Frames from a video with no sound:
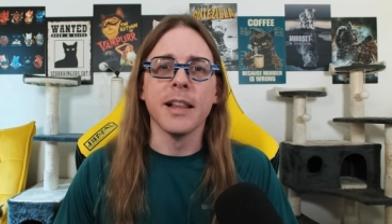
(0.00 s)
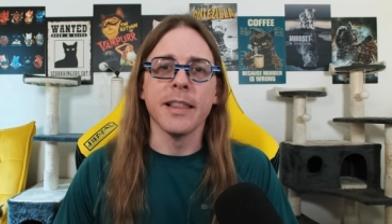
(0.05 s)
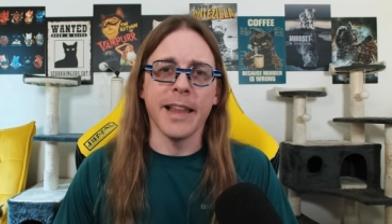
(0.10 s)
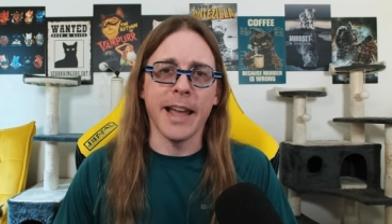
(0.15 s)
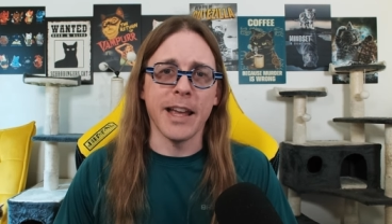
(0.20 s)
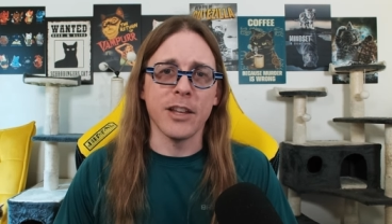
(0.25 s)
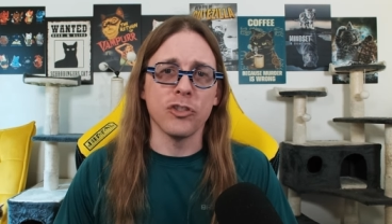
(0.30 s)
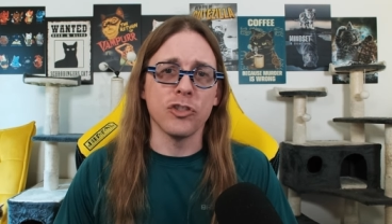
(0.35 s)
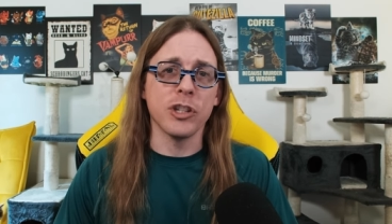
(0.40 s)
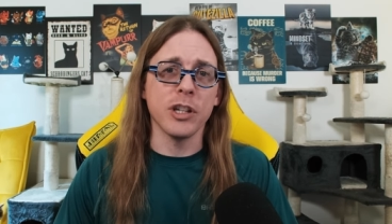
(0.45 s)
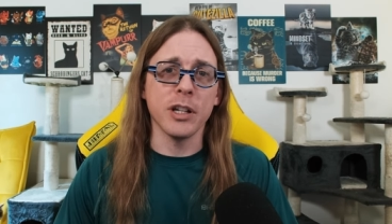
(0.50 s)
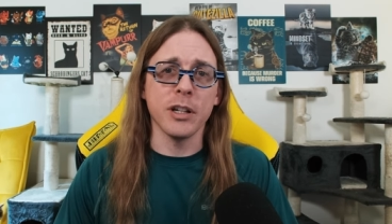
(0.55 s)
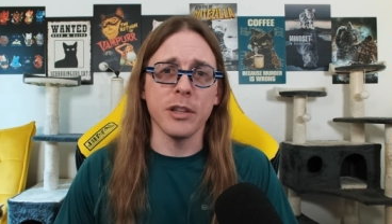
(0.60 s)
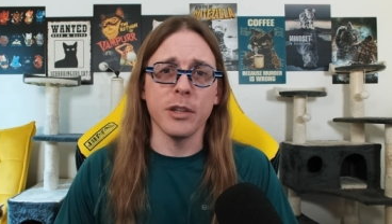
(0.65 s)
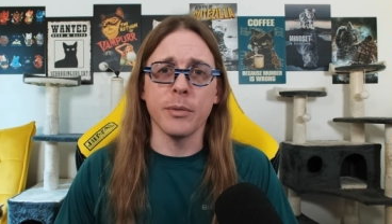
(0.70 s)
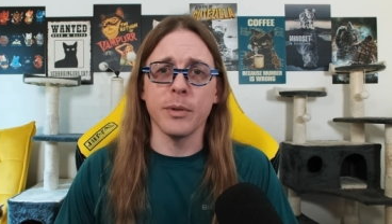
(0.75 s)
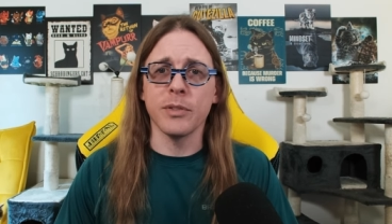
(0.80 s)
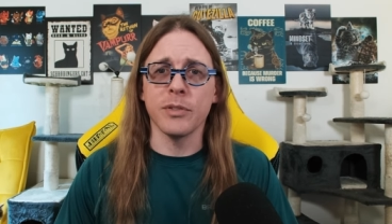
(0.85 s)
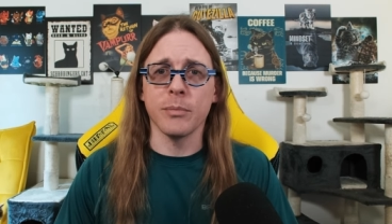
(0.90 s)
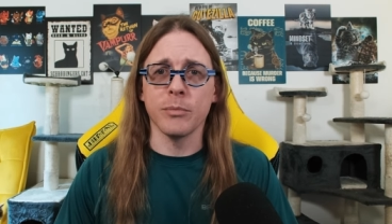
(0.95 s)
Last year,
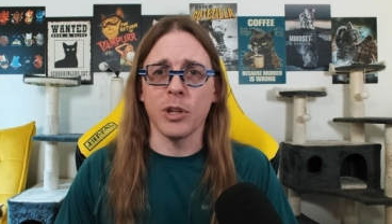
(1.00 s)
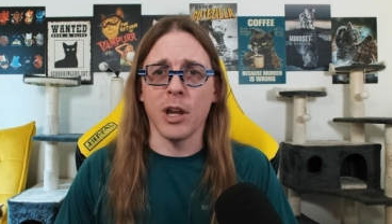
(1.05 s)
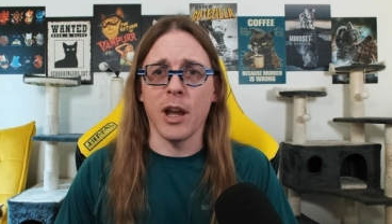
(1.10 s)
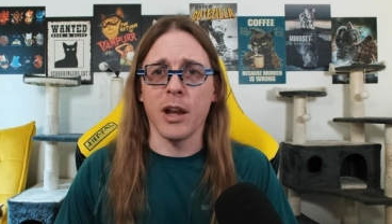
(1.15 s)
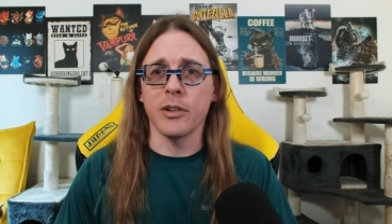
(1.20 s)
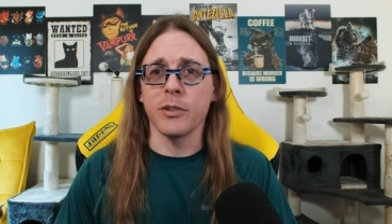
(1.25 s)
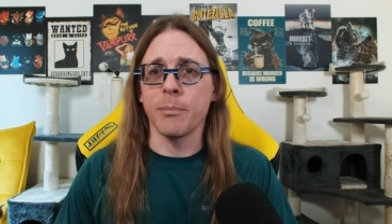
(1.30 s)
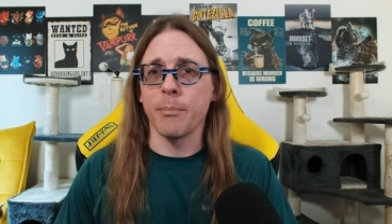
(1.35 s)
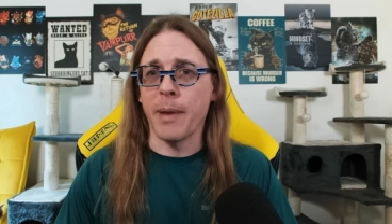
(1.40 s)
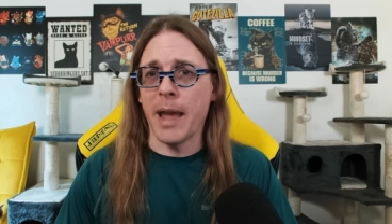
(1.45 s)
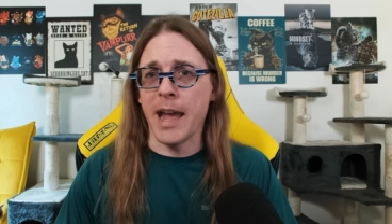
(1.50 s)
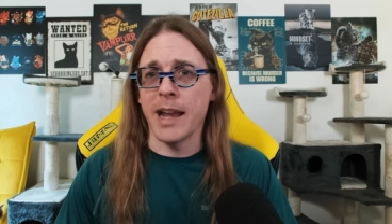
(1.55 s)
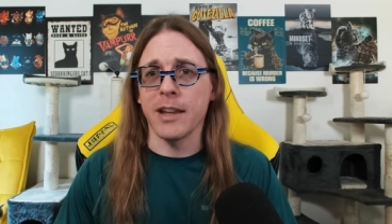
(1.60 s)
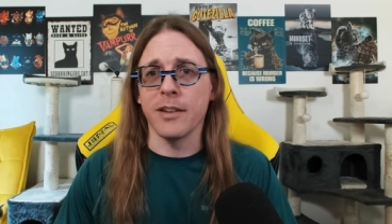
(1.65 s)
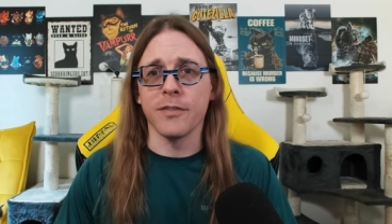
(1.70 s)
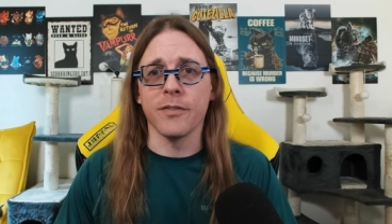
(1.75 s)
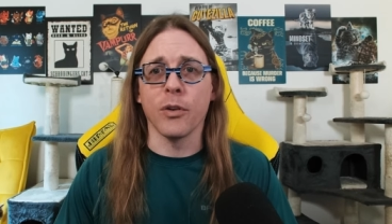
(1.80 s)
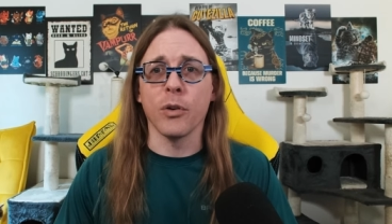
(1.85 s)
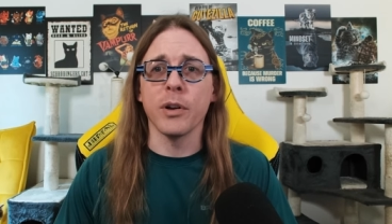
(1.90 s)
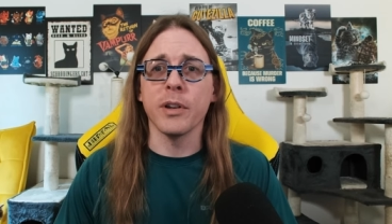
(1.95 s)
there were some talks back
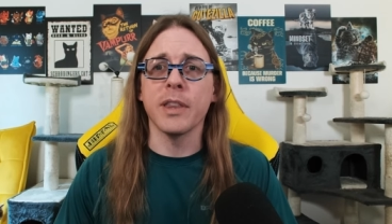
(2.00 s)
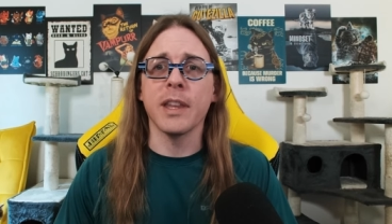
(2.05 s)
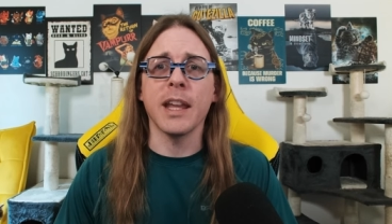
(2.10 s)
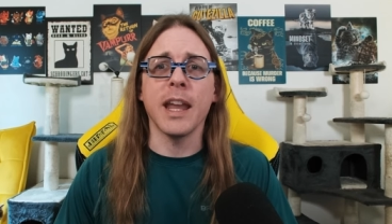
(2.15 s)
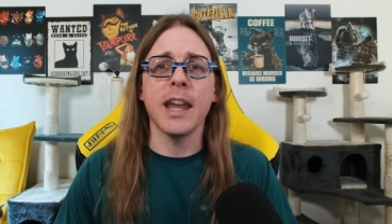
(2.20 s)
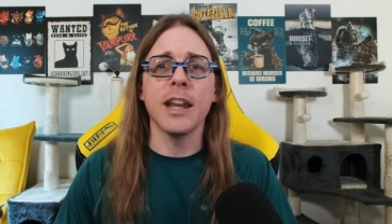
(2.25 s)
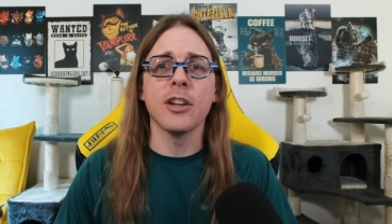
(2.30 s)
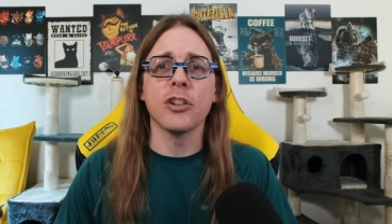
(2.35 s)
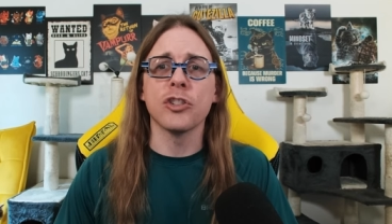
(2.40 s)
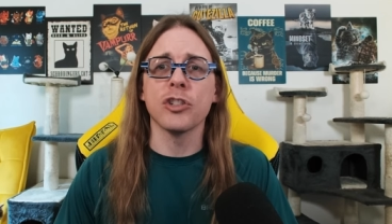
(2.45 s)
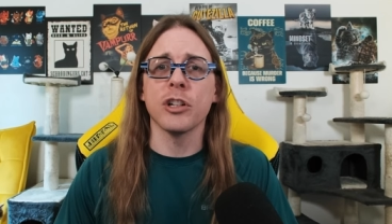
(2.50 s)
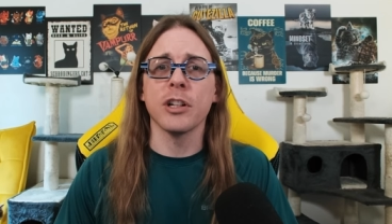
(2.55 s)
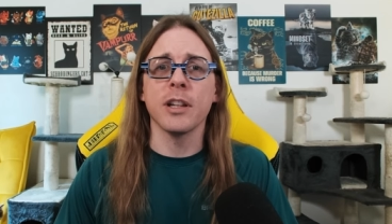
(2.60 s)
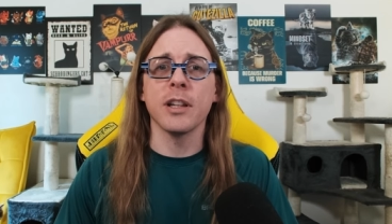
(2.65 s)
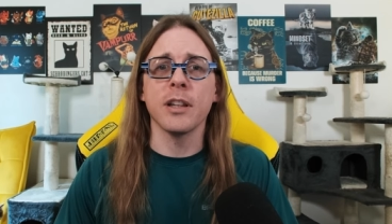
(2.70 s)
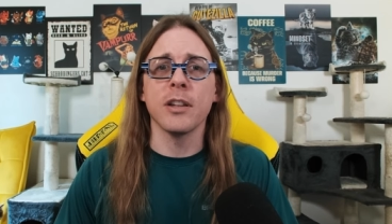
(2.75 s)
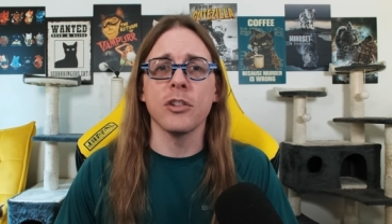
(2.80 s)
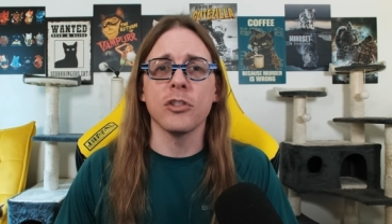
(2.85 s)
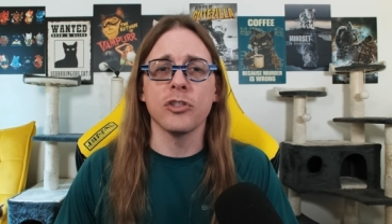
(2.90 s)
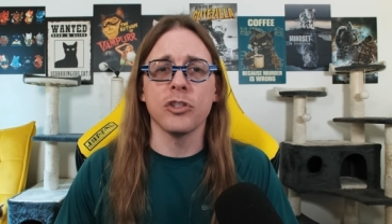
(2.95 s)
and forth to gain
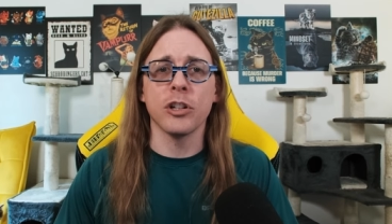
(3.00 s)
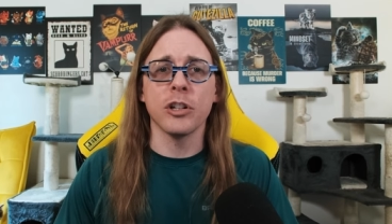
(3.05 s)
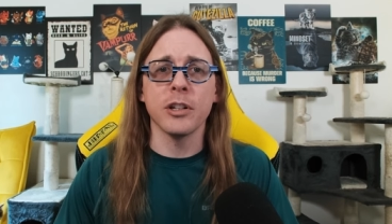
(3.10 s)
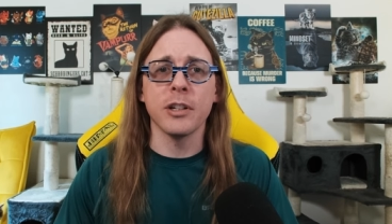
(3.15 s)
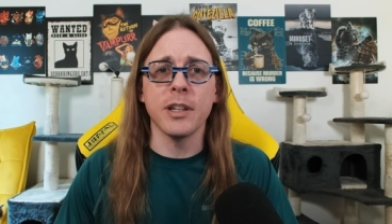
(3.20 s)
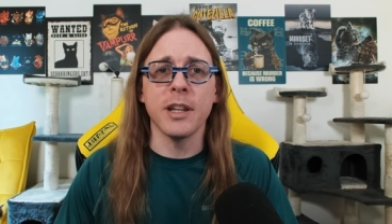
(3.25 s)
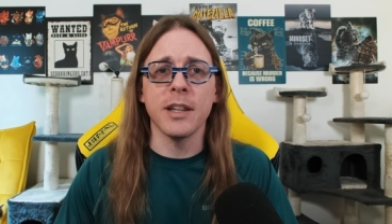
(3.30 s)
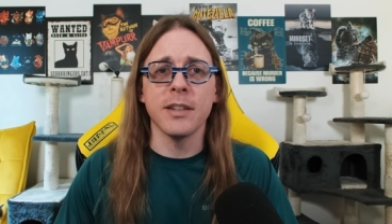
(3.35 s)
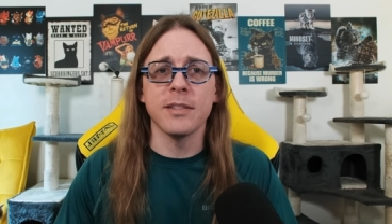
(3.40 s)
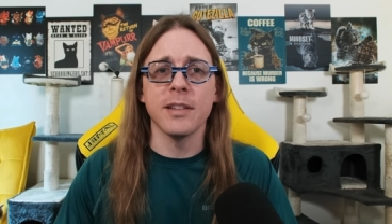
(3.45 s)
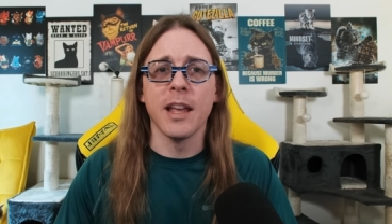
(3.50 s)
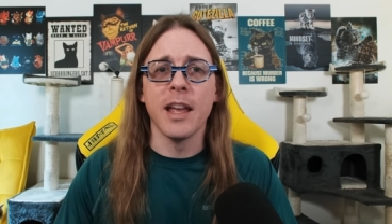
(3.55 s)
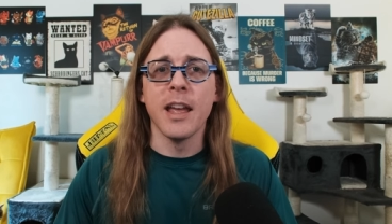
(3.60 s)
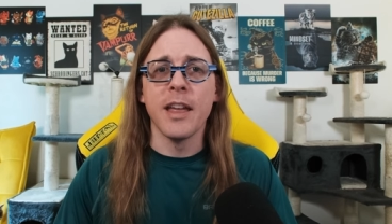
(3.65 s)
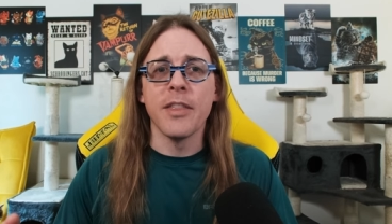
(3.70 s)
assured- assuredness